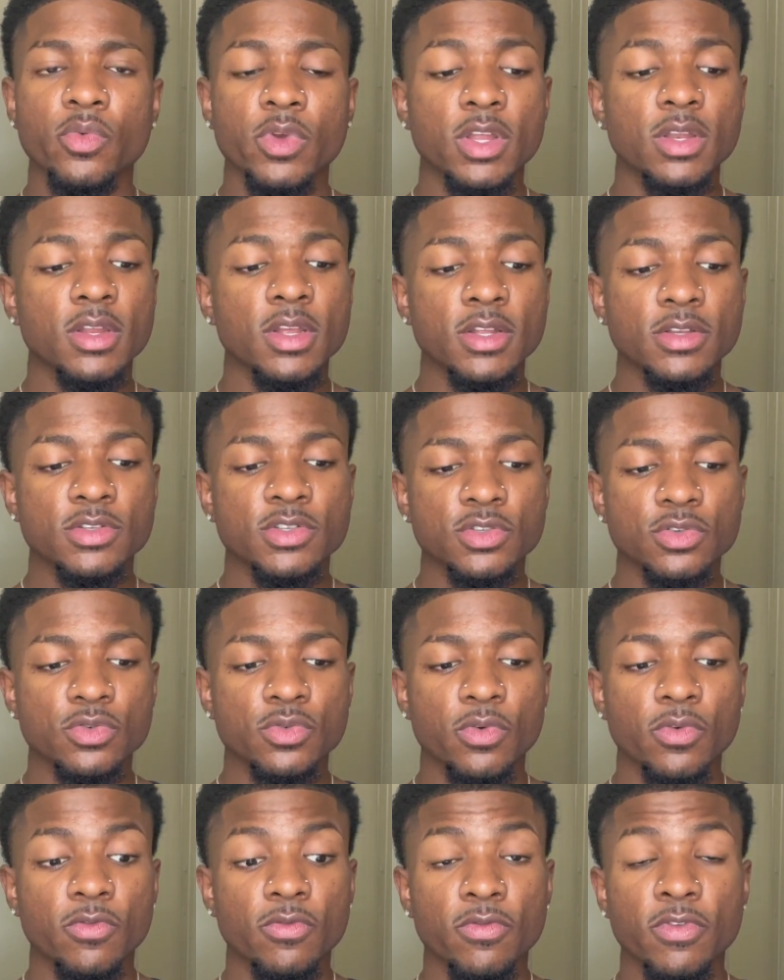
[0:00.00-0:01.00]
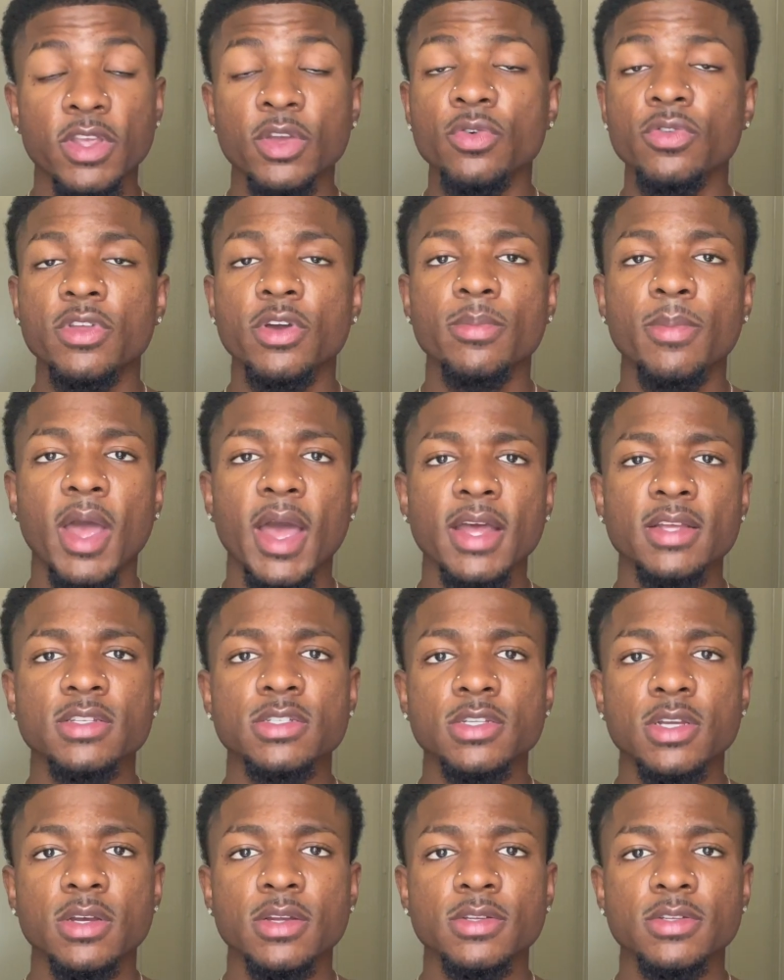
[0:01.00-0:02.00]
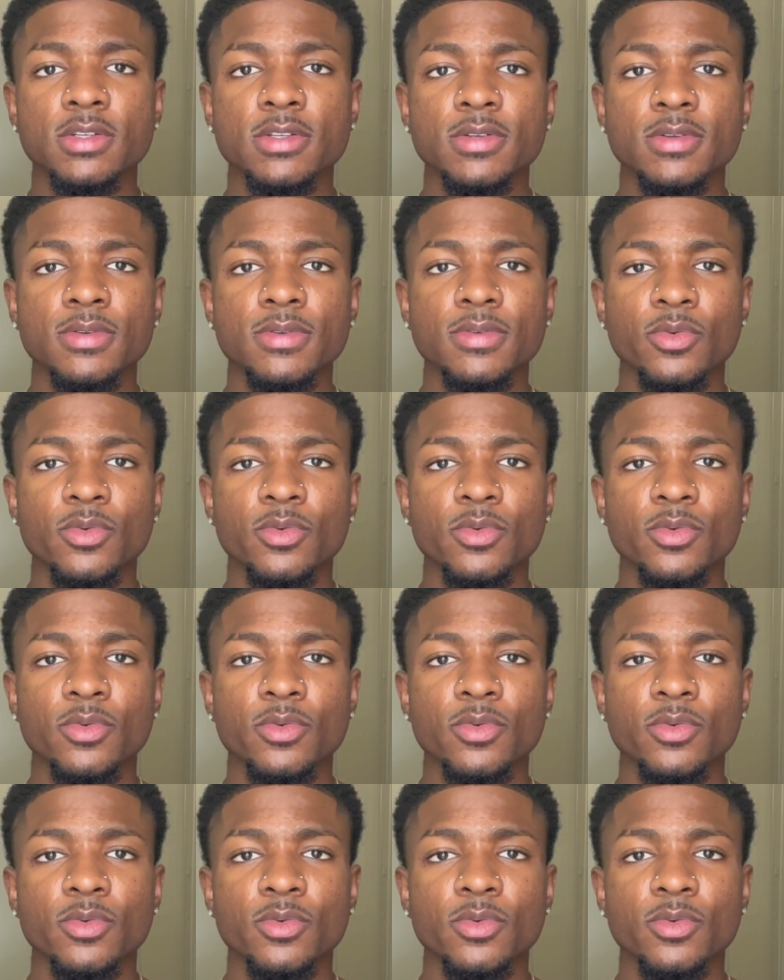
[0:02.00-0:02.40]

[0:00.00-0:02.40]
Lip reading: we need to view them as such.